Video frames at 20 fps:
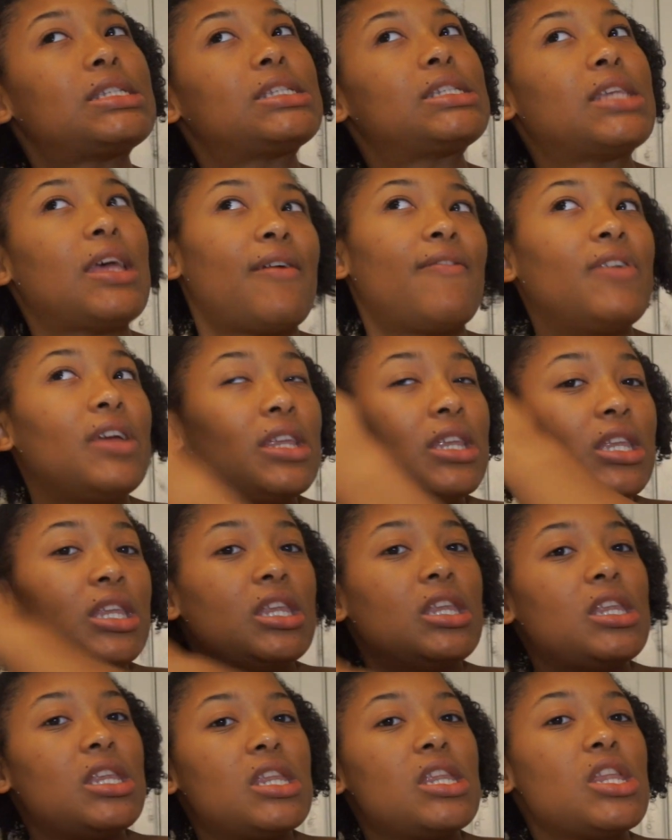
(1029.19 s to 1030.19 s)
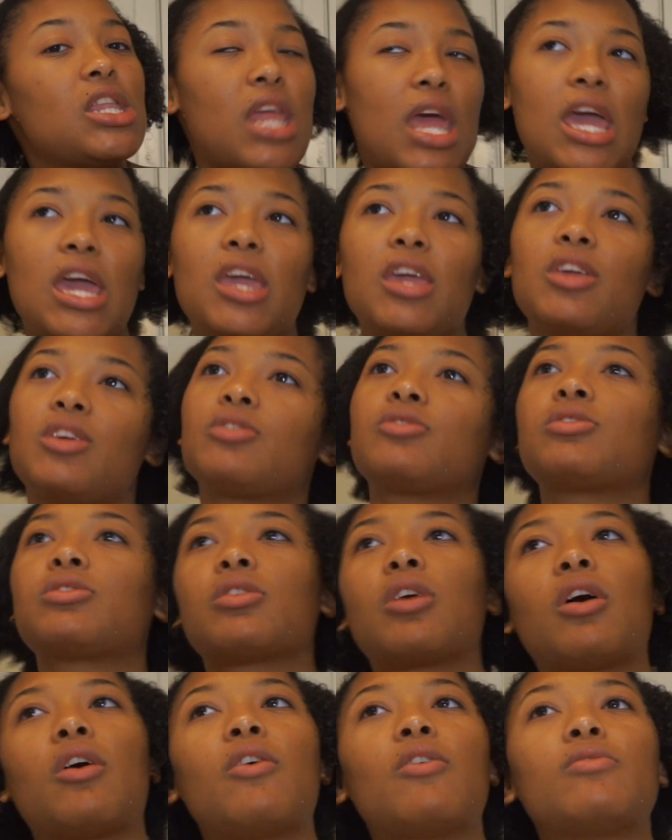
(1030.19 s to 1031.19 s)
7, 8 years
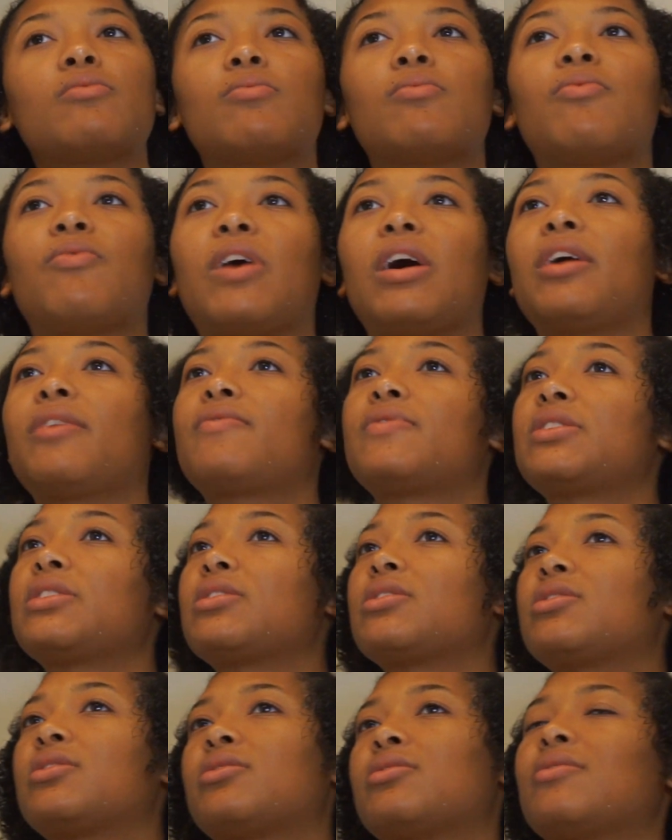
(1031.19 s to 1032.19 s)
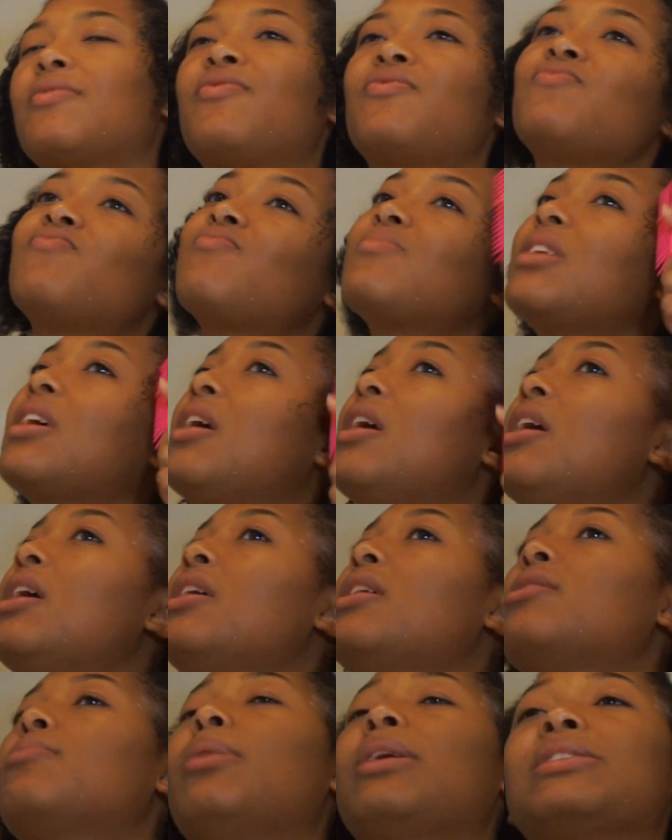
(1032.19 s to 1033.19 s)
ago, 5, 6,
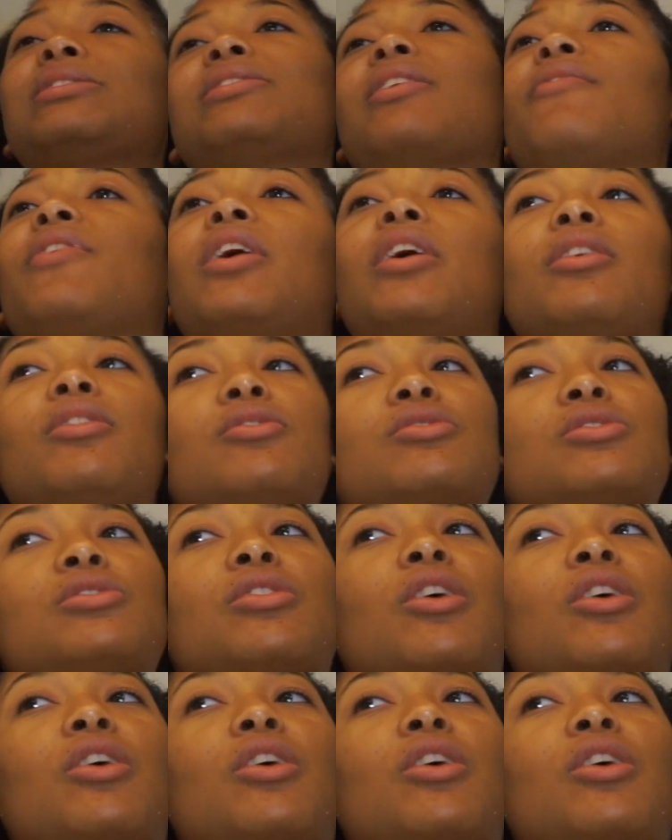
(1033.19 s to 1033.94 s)
about 7, 8 years